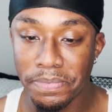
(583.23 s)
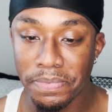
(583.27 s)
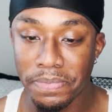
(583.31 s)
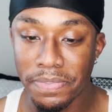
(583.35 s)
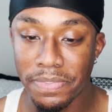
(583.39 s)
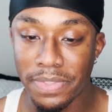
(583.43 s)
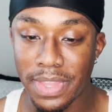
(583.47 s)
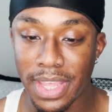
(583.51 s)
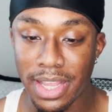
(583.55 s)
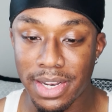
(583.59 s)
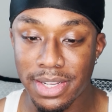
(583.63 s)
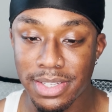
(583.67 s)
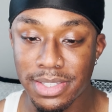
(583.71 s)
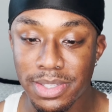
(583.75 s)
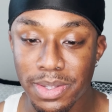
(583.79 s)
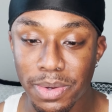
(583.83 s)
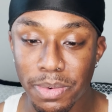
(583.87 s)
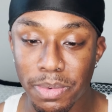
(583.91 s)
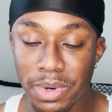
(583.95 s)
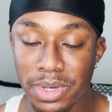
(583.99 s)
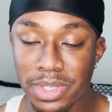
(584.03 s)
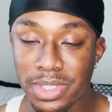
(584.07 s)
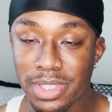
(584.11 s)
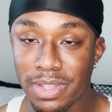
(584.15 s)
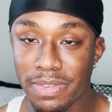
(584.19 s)
That is the
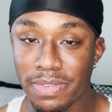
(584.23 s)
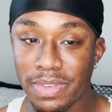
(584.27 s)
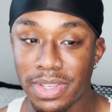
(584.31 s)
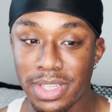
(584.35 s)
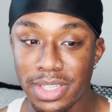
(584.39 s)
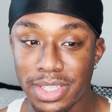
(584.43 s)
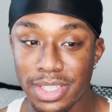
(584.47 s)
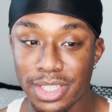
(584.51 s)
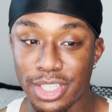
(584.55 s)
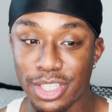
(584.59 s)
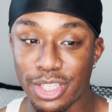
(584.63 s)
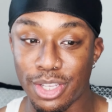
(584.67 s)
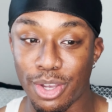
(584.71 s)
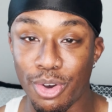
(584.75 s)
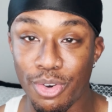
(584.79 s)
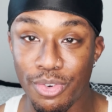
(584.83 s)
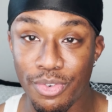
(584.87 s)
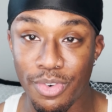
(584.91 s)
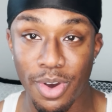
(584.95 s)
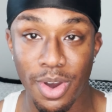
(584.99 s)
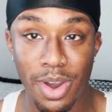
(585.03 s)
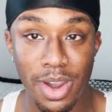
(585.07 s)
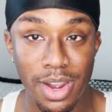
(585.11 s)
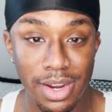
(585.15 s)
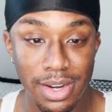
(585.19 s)
worst of it so
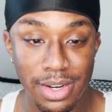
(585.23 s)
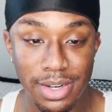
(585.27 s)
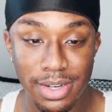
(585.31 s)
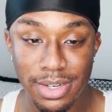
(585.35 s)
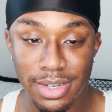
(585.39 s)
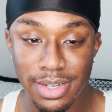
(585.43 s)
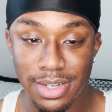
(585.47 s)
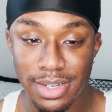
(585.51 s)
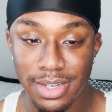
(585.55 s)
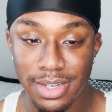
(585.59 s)
far.